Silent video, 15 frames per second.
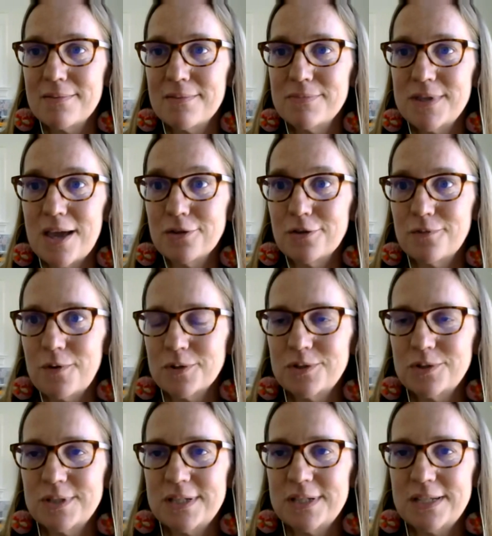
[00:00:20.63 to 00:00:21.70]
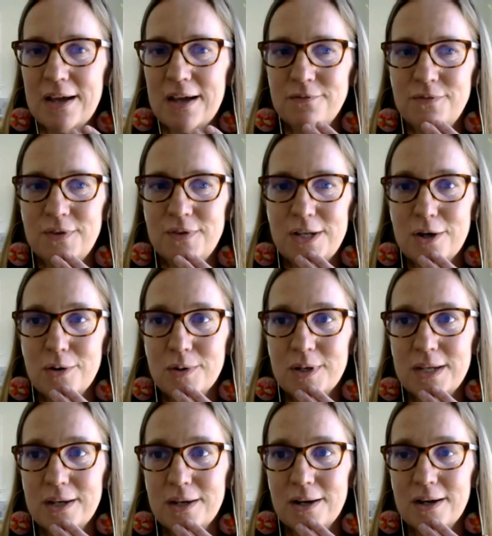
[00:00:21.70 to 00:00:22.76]
the other folks you see on video
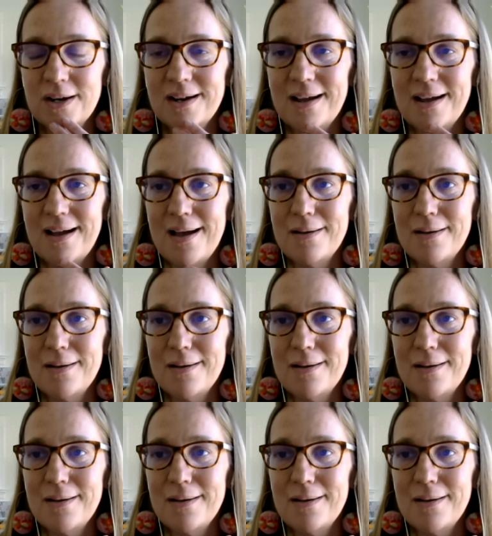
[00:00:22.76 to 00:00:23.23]
here.